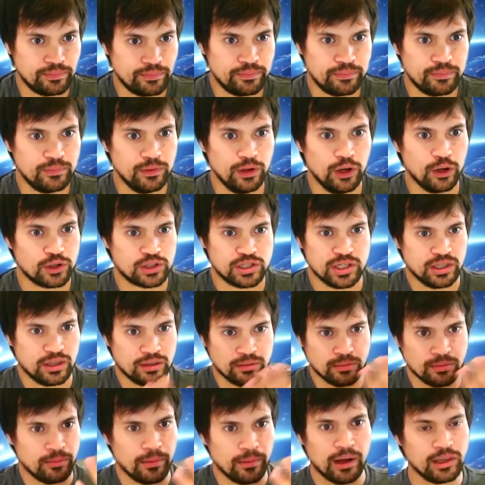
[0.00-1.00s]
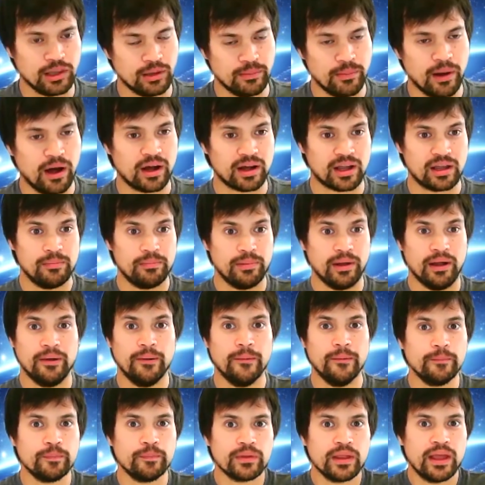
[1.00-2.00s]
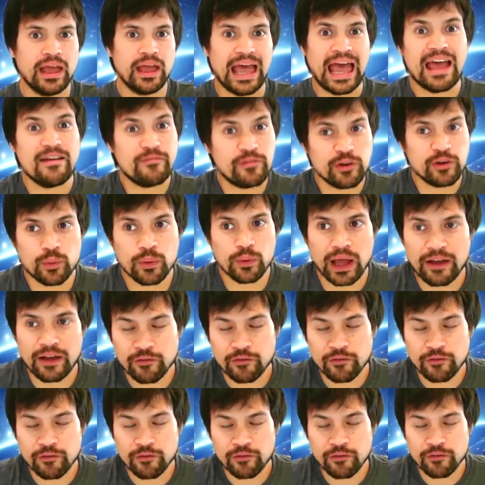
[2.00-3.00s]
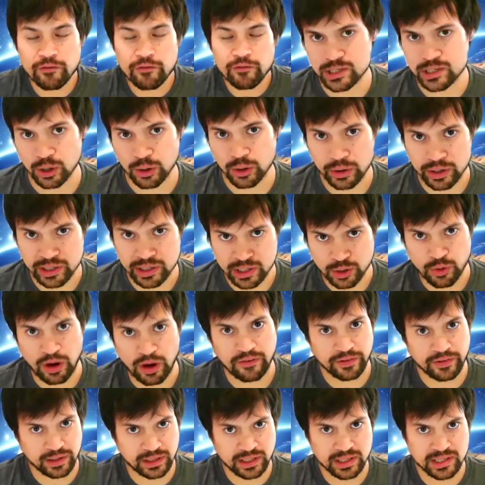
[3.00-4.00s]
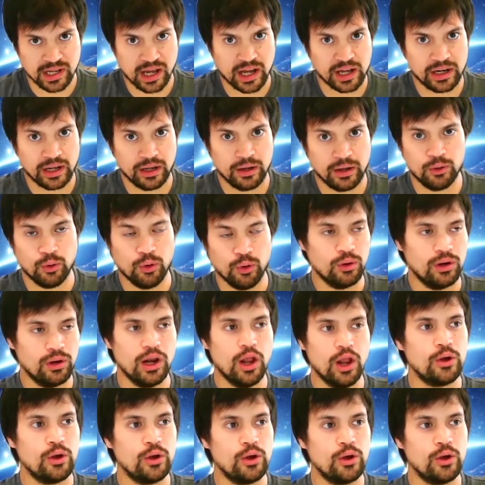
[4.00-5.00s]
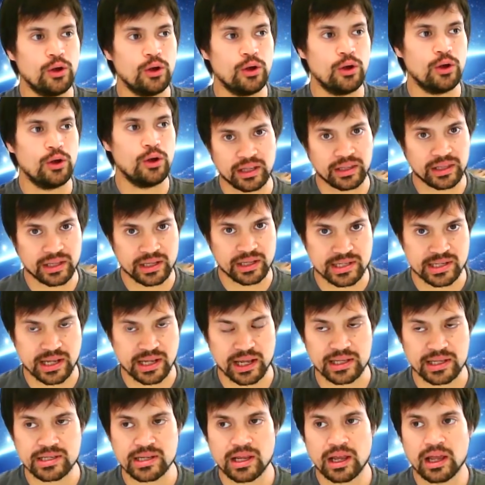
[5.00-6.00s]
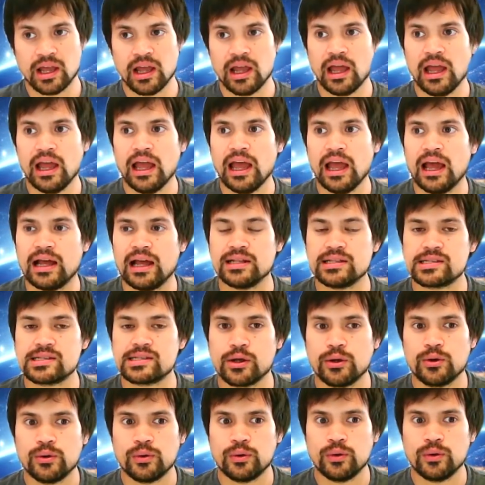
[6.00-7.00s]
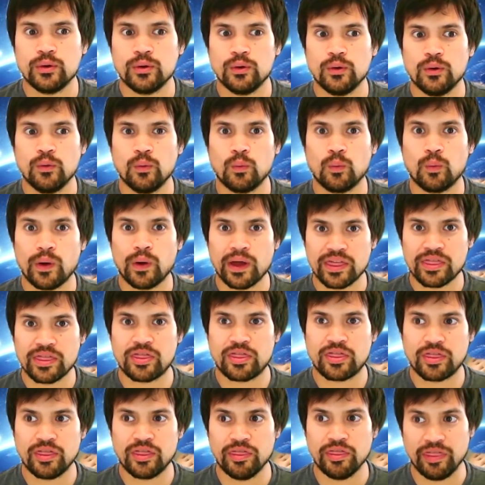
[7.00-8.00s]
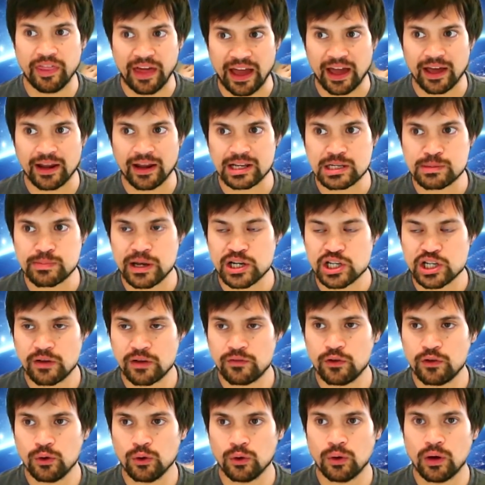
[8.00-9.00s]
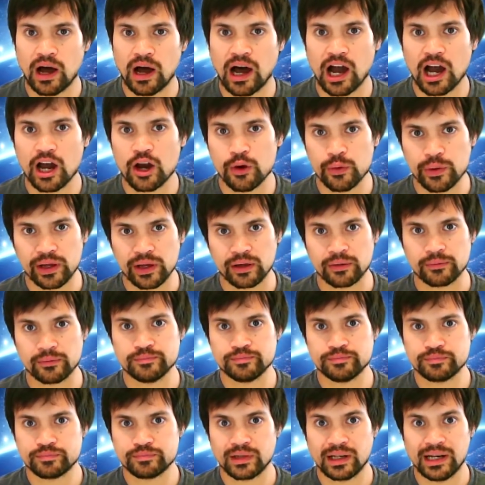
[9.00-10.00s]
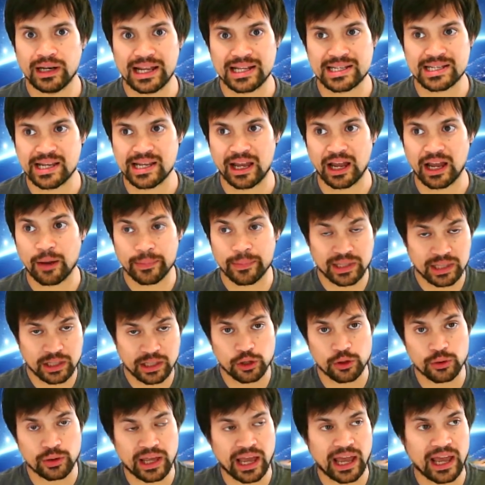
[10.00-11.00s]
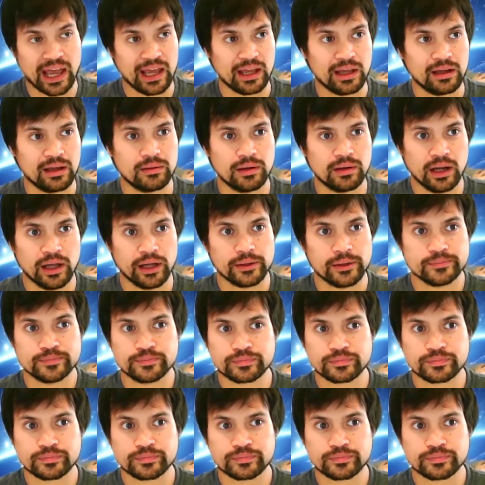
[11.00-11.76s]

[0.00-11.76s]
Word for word: looked at the, the market, but every yeah. every man and his dog is a graphic designer or a logo designer these days. And so with that, especially if you're hiring, let's say I'm in the UK, like